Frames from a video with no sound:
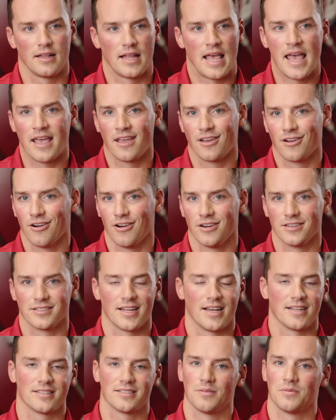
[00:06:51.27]
anger is
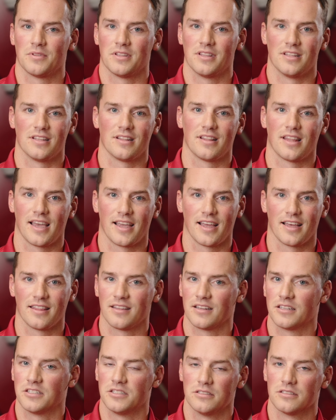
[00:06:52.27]
not something that like I
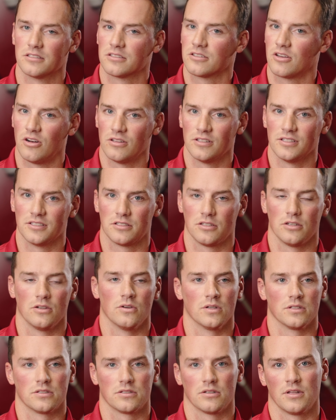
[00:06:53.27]
think Jesus called us
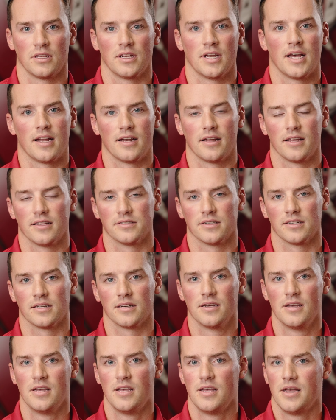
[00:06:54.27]
to, and certainly not as
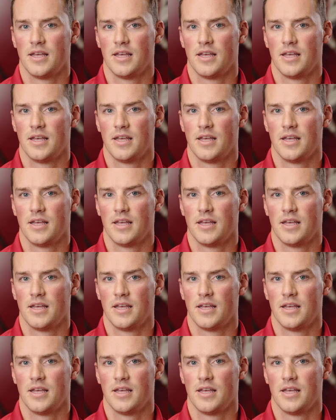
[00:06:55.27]
a